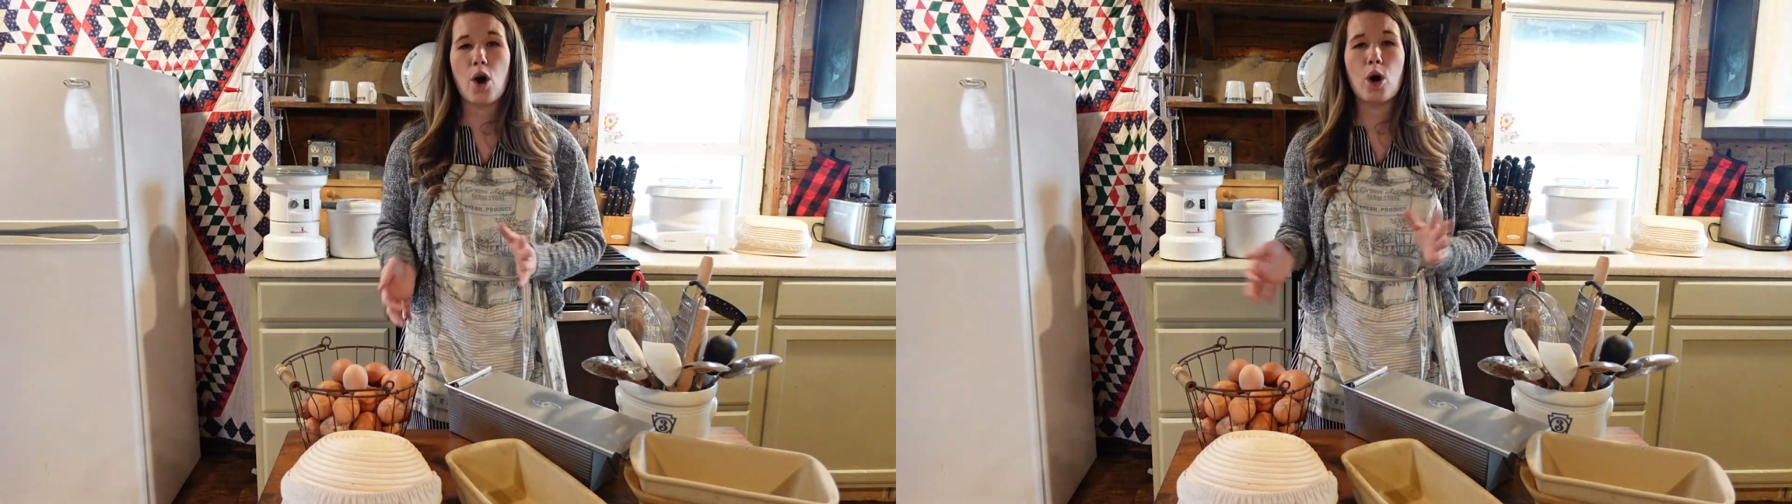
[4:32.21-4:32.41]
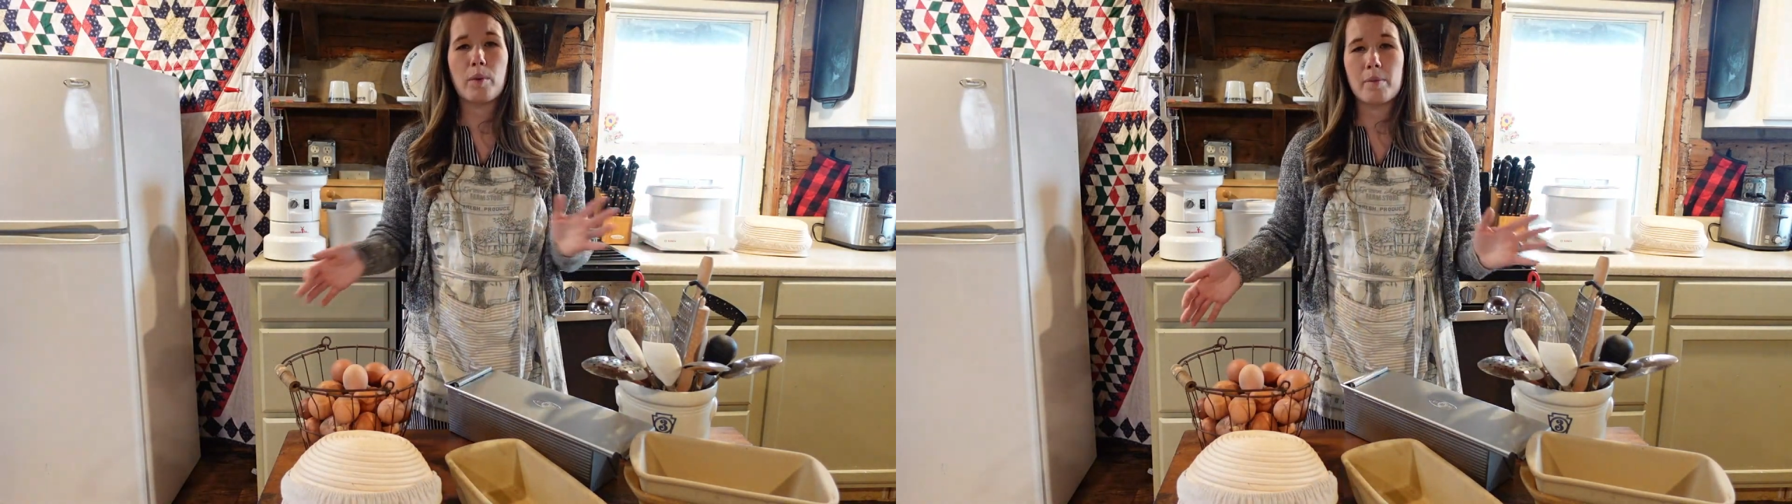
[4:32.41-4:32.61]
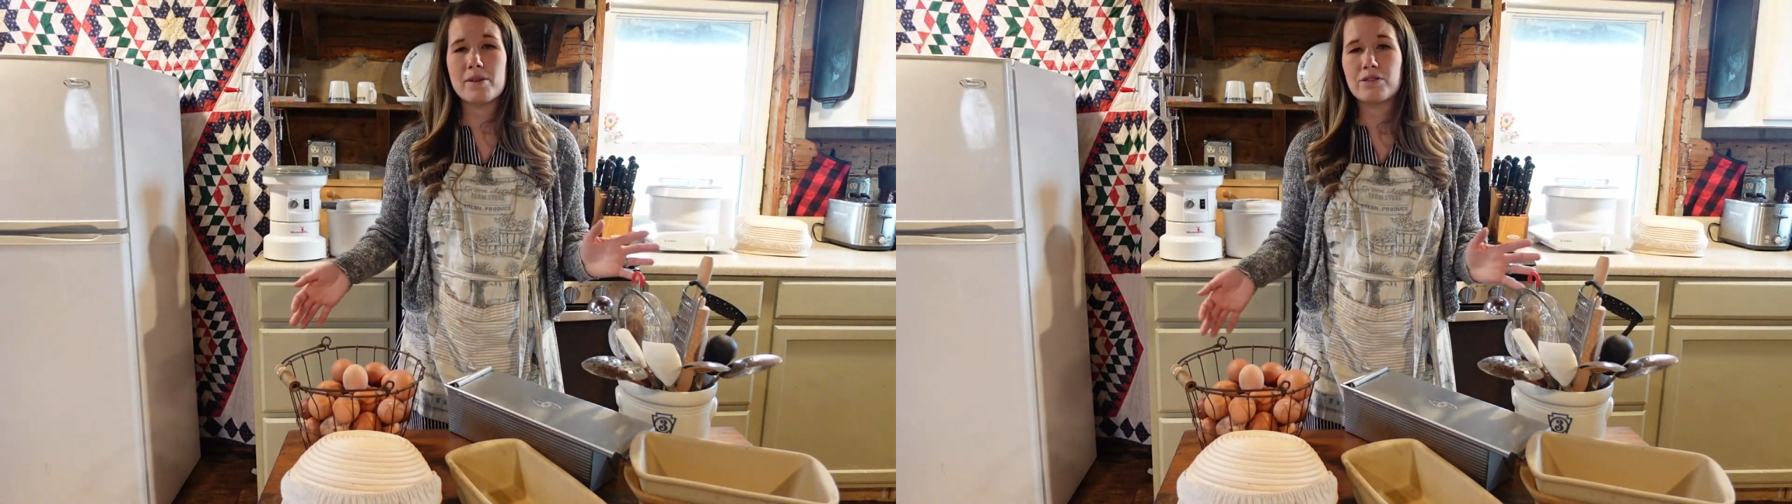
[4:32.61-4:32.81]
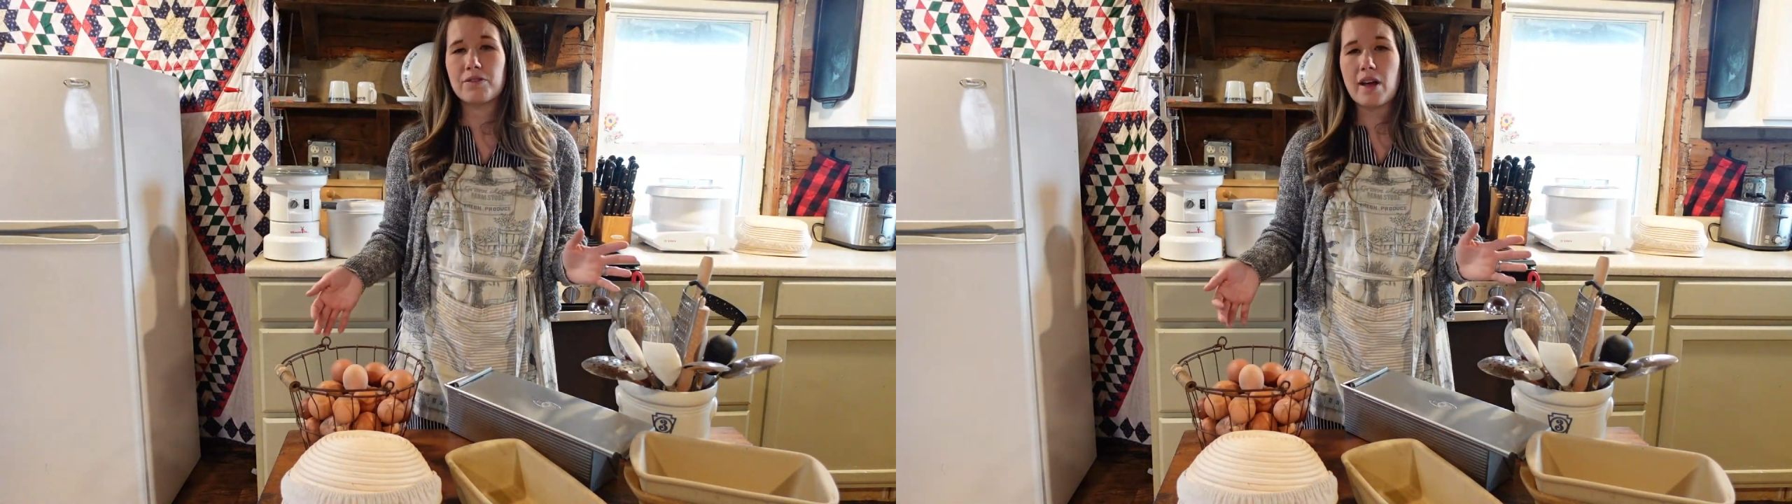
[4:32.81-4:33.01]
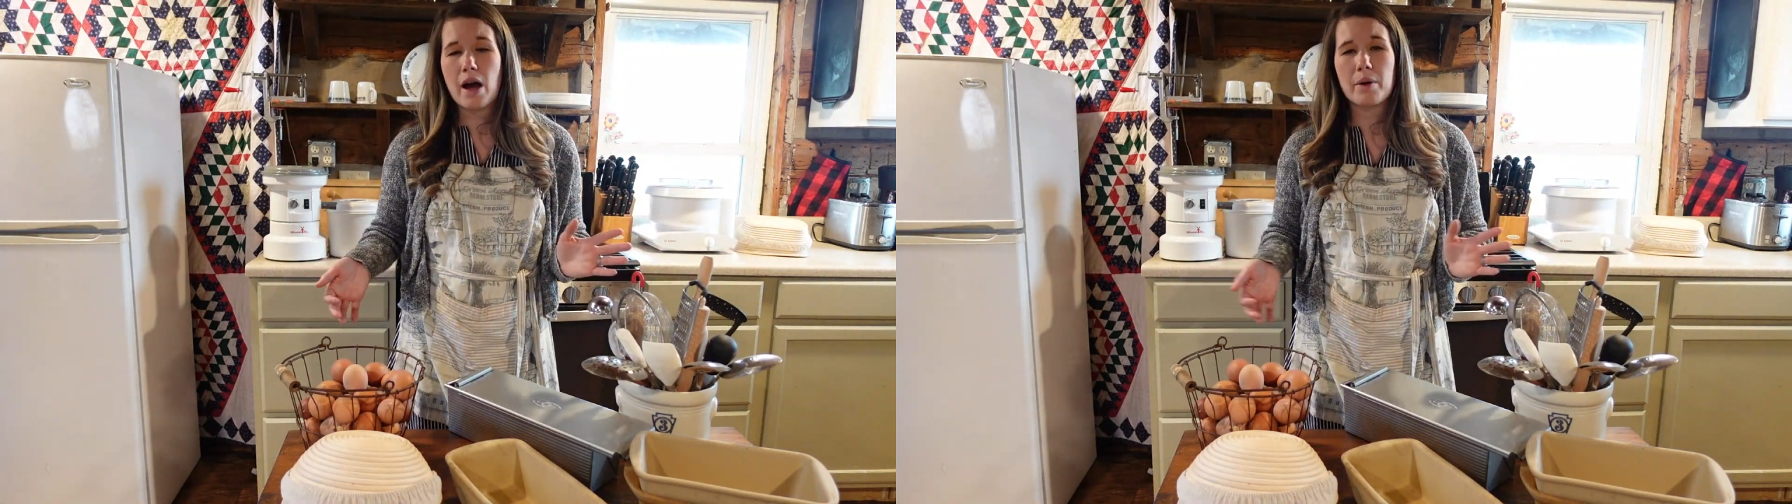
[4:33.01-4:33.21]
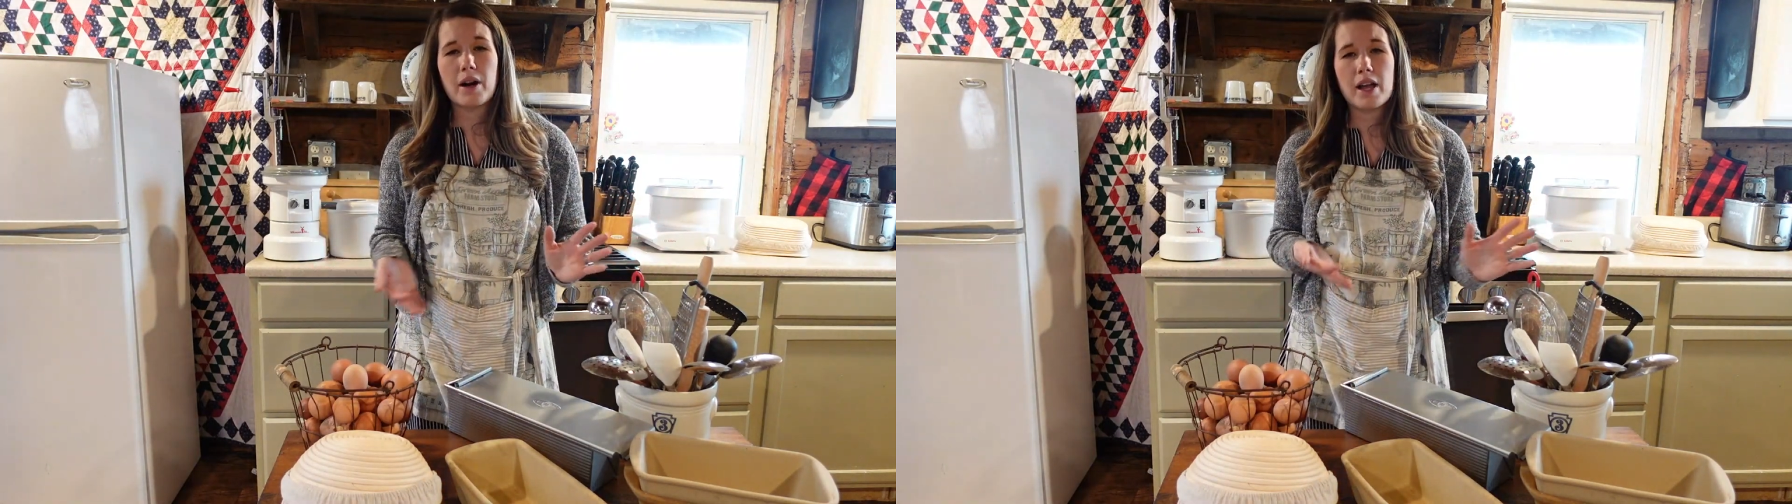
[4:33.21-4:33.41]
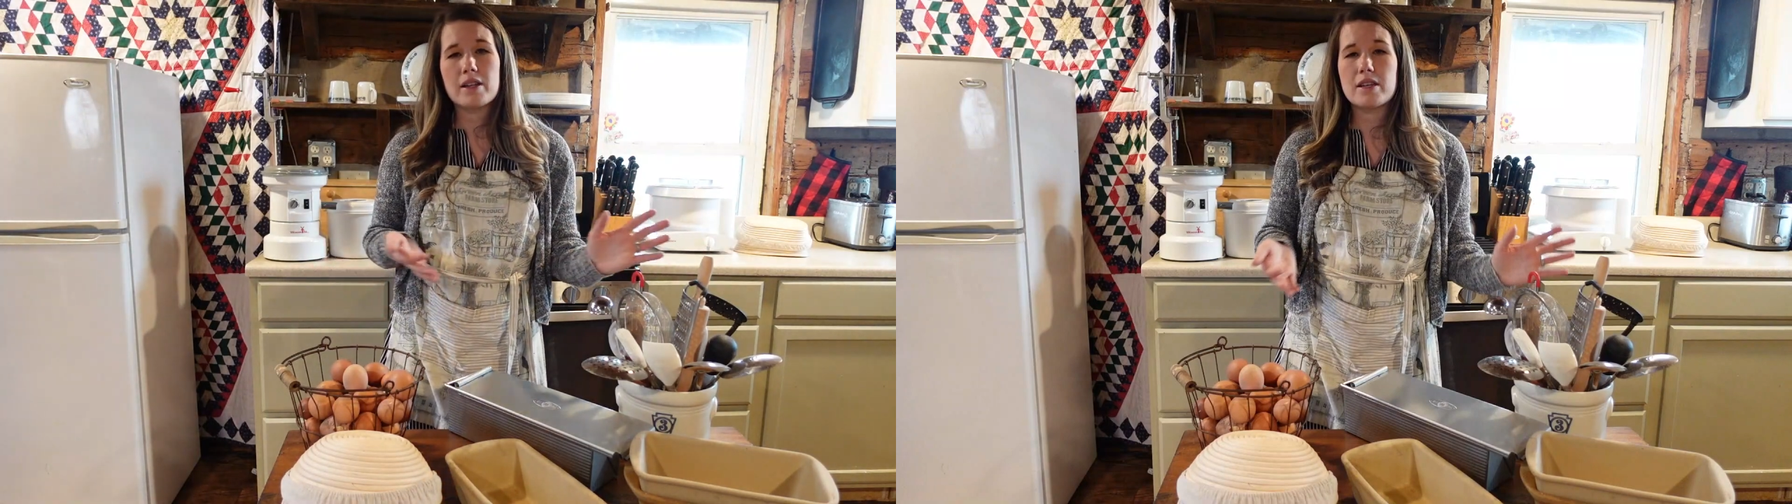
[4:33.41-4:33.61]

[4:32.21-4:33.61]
All-purpose flour and